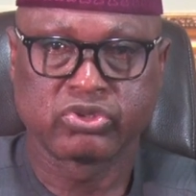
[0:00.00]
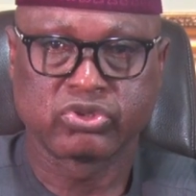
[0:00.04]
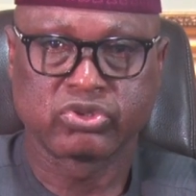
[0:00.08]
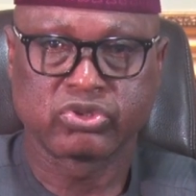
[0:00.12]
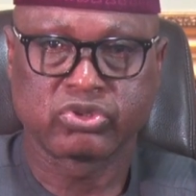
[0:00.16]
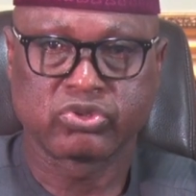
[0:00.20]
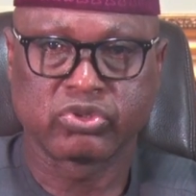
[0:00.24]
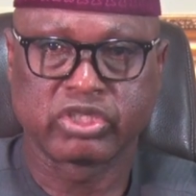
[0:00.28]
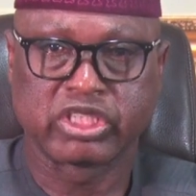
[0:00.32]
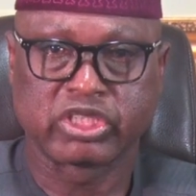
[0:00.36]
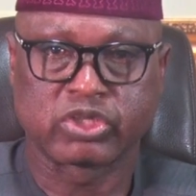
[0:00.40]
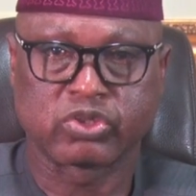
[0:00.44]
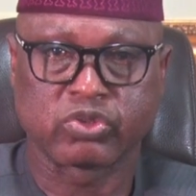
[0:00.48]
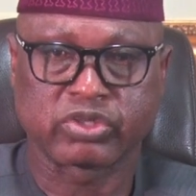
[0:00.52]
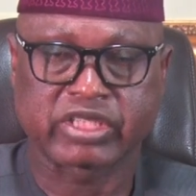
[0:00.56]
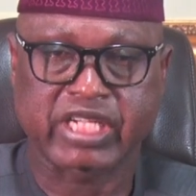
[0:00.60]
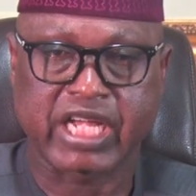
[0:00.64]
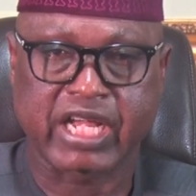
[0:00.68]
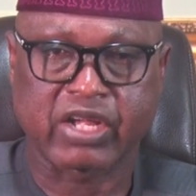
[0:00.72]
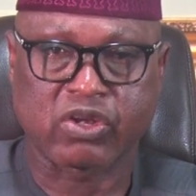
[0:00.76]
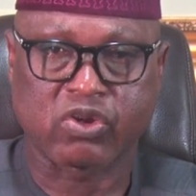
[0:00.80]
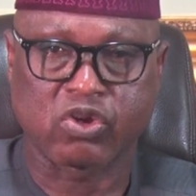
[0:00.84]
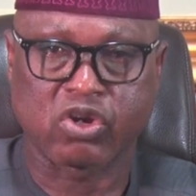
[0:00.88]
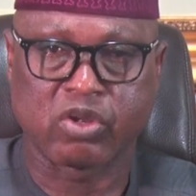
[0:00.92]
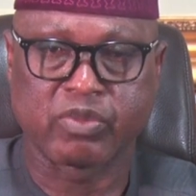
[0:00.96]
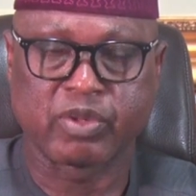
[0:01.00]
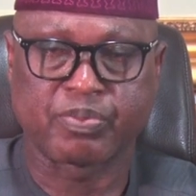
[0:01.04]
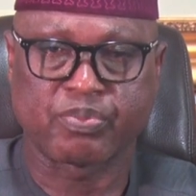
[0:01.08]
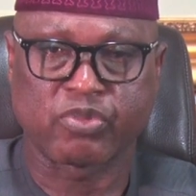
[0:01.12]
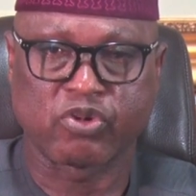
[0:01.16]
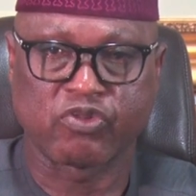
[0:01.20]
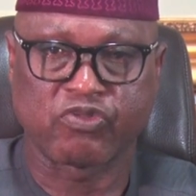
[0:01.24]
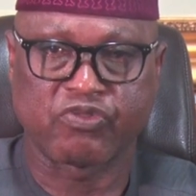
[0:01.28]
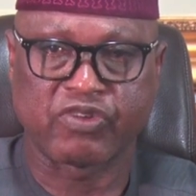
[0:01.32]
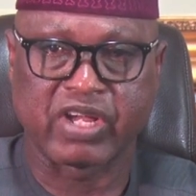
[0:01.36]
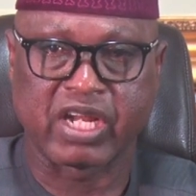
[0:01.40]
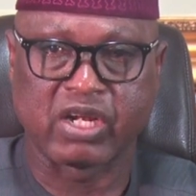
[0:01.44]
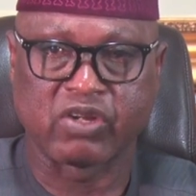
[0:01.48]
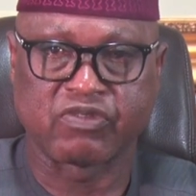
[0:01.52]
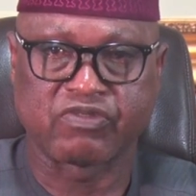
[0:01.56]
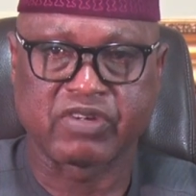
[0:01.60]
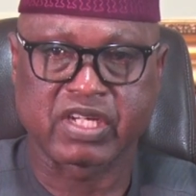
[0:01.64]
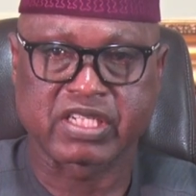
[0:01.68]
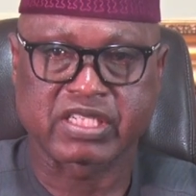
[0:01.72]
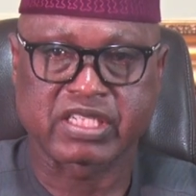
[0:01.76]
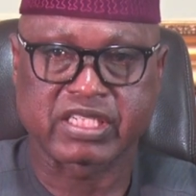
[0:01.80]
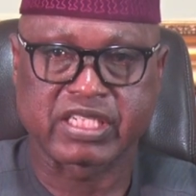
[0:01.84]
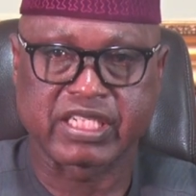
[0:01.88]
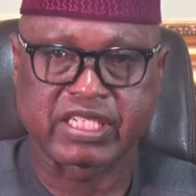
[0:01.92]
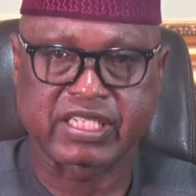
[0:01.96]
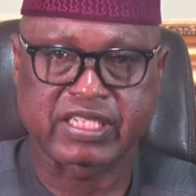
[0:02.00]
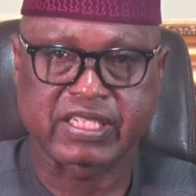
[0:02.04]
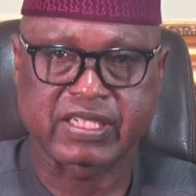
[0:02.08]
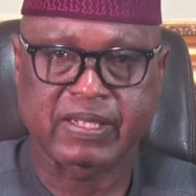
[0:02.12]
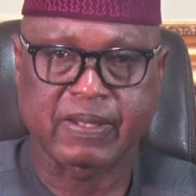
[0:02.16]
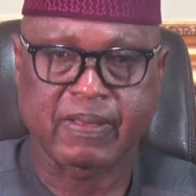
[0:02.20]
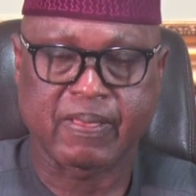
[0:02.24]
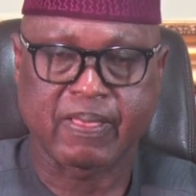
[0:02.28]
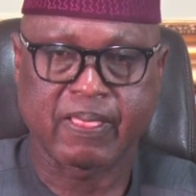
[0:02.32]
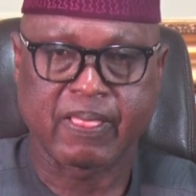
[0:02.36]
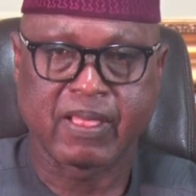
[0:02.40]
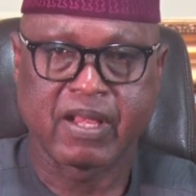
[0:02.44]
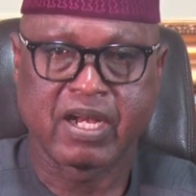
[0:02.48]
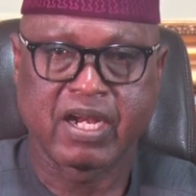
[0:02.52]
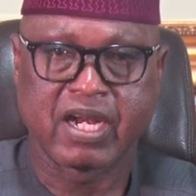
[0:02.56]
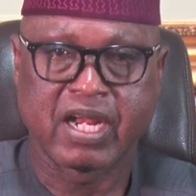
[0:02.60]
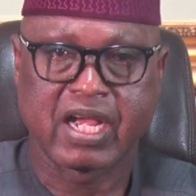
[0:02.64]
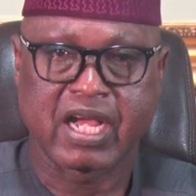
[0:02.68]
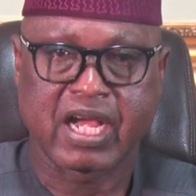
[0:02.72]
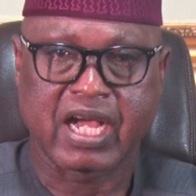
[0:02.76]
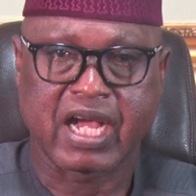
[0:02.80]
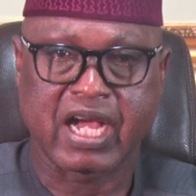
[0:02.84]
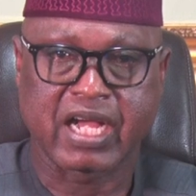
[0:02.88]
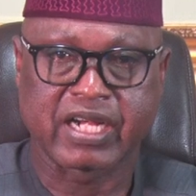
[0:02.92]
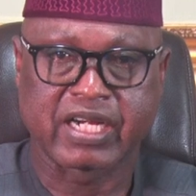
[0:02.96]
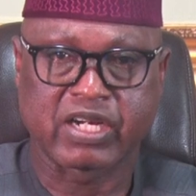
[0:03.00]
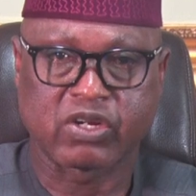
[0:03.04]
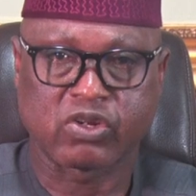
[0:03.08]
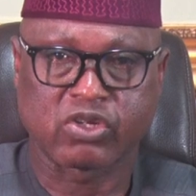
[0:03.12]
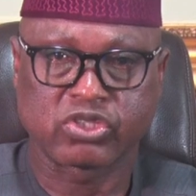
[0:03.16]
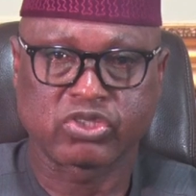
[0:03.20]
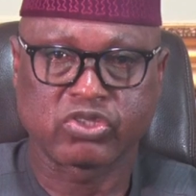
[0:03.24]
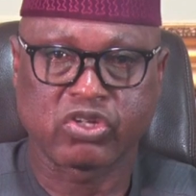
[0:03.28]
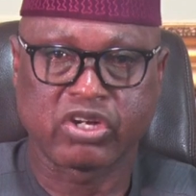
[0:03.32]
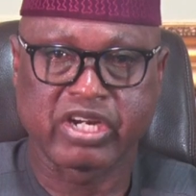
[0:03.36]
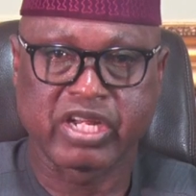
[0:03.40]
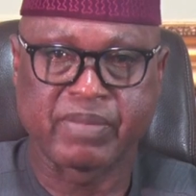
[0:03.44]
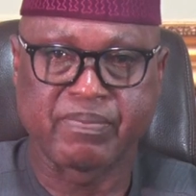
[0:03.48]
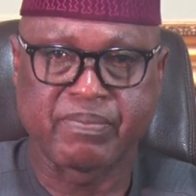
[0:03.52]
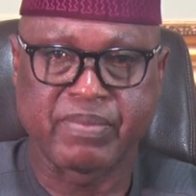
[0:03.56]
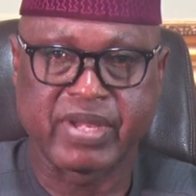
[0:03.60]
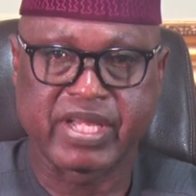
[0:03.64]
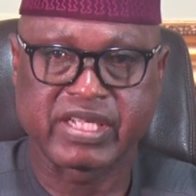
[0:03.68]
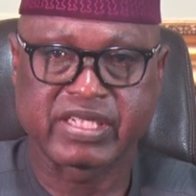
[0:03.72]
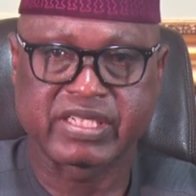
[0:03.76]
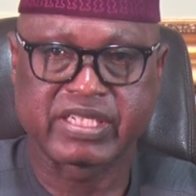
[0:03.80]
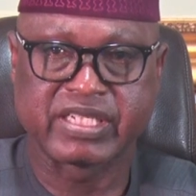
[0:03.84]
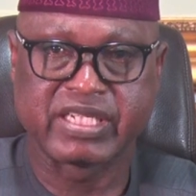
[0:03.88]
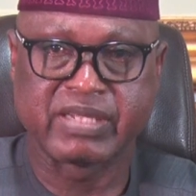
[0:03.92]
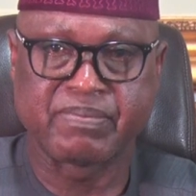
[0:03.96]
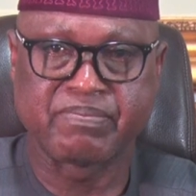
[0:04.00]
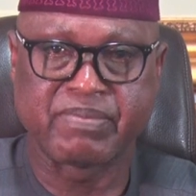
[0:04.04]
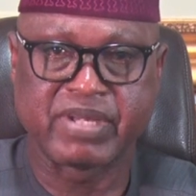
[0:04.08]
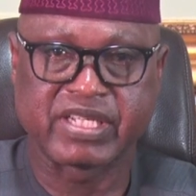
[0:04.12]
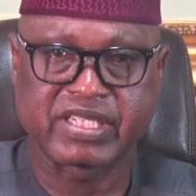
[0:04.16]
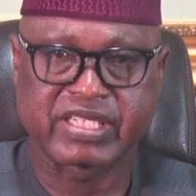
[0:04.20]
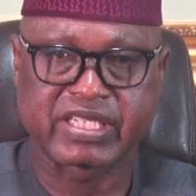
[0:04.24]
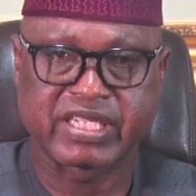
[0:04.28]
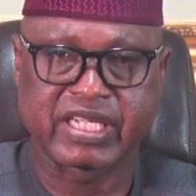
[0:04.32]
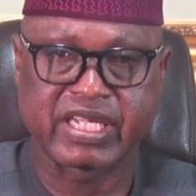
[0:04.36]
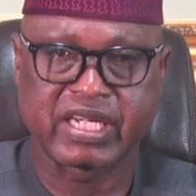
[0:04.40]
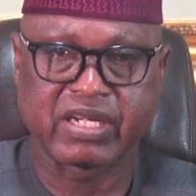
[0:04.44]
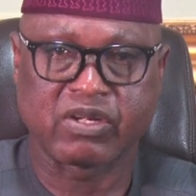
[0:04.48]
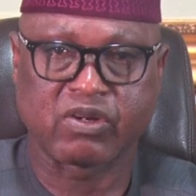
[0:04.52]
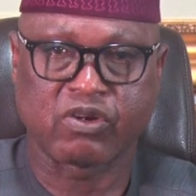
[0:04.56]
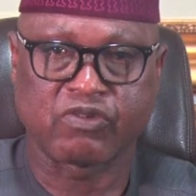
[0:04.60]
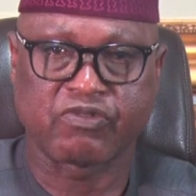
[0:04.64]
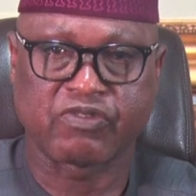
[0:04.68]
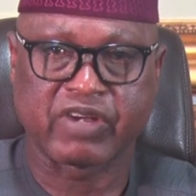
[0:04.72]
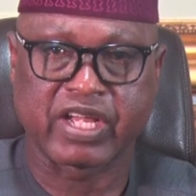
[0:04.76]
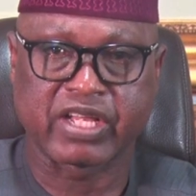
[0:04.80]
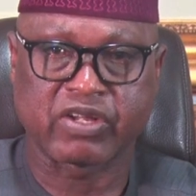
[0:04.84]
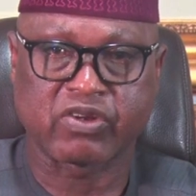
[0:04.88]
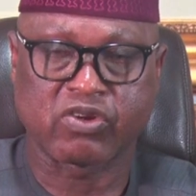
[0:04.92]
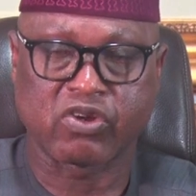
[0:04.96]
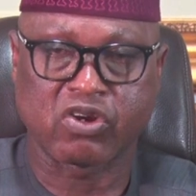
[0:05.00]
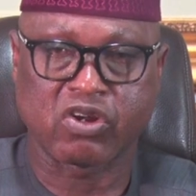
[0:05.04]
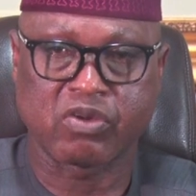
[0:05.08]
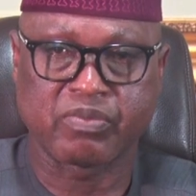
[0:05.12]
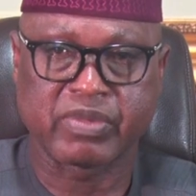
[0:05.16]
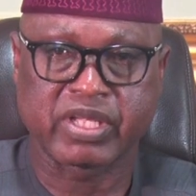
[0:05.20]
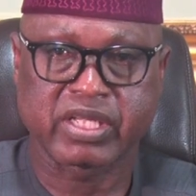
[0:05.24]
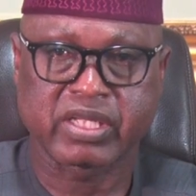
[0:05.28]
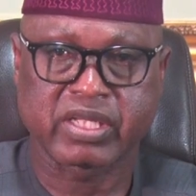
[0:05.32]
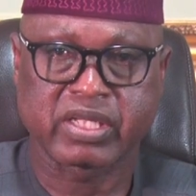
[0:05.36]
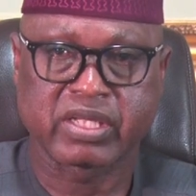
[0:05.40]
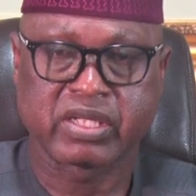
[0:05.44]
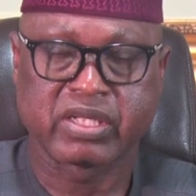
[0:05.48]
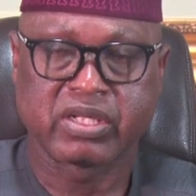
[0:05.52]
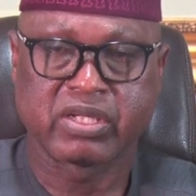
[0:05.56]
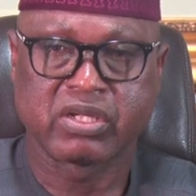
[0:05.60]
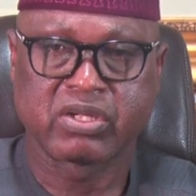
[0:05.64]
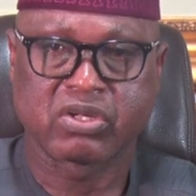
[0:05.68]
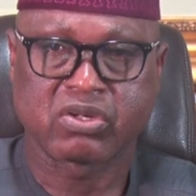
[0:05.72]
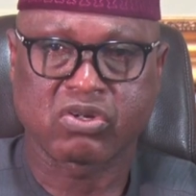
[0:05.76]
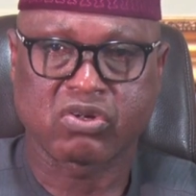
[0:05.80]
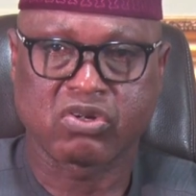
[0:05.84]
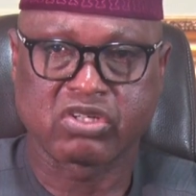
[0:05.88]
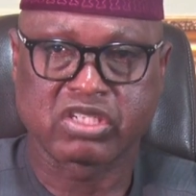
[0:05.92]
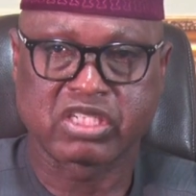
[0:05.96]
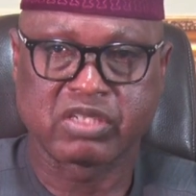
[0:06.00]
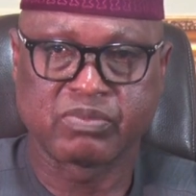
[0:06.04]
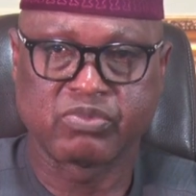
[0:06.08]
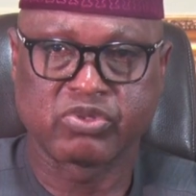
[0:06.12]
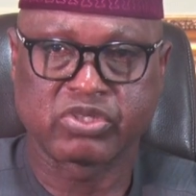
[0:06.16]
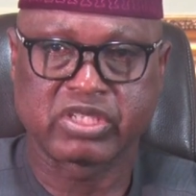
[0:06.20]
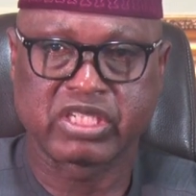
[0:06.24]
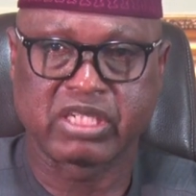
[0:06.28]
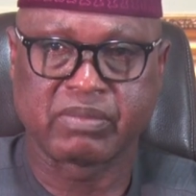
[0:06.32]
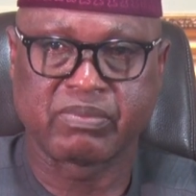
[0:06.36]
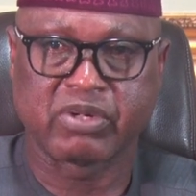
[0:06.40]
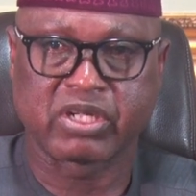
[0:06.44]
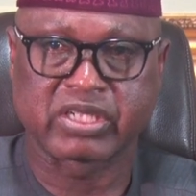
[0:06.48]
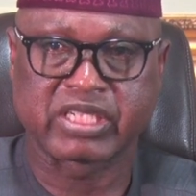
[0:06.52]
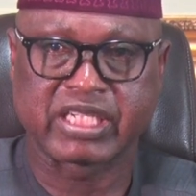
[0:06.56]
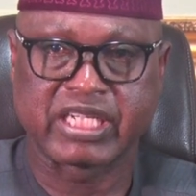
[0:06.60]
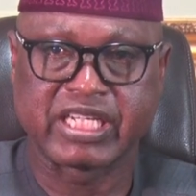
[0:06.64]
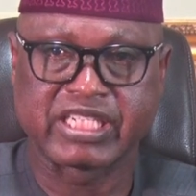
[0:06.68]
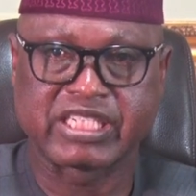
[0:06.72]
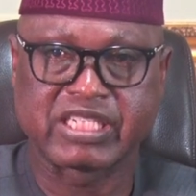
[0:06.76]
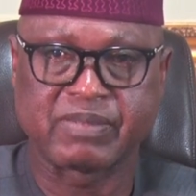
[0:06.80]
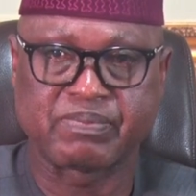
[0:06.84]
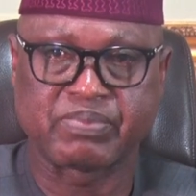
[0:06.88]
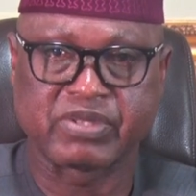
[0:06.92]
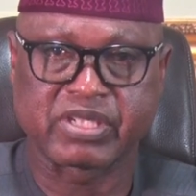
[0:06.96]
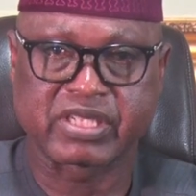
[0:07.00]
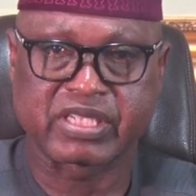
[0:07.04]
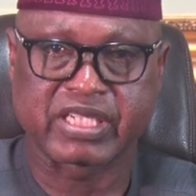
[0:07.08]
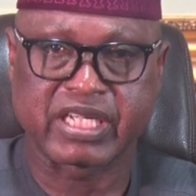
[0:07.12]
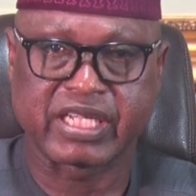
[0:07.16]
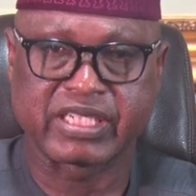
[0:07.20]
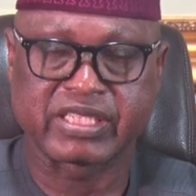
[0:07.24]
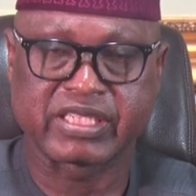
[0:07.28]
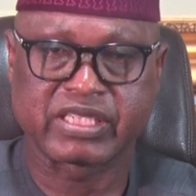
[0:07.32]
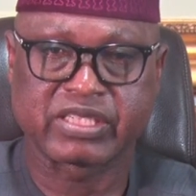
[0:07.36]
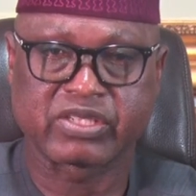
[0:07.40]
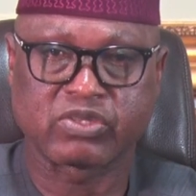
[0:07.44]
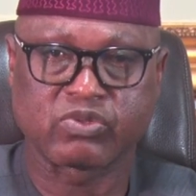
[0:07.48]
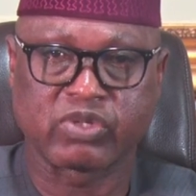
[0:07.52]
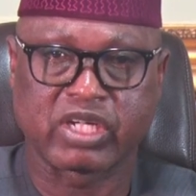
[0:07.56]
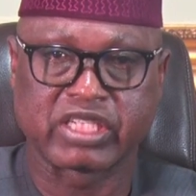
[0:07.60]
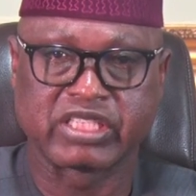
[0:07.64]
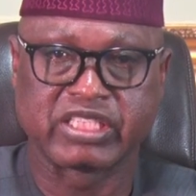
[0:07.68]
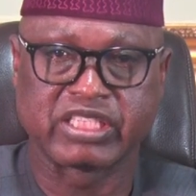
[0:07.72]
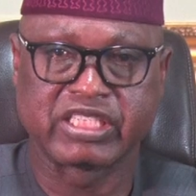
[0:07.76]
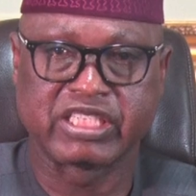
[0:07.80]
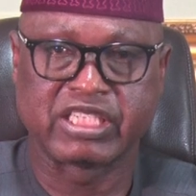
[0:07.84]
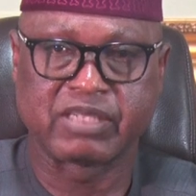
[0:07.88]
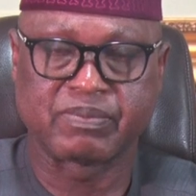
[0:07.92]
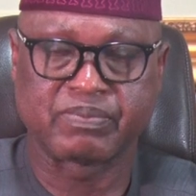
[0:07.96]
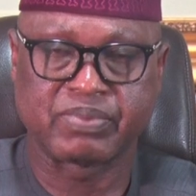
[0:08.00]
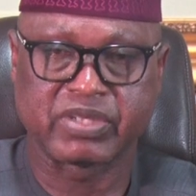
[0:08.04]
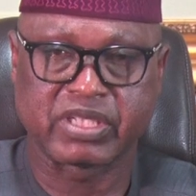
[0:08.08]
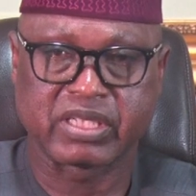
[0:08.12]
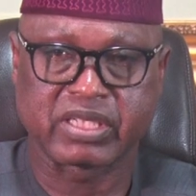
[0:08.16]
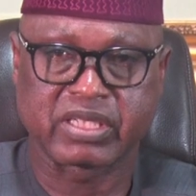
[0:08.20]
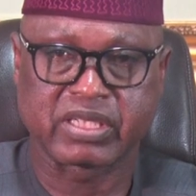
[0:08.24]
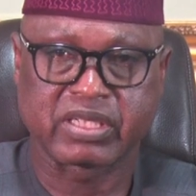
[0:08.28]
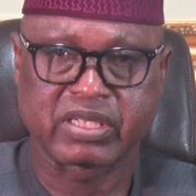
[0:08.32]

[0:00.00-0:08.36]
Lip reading: to the total economic profile of our state. Agriculture remains the mainstay of our economy, contributing about 80% to our GDP.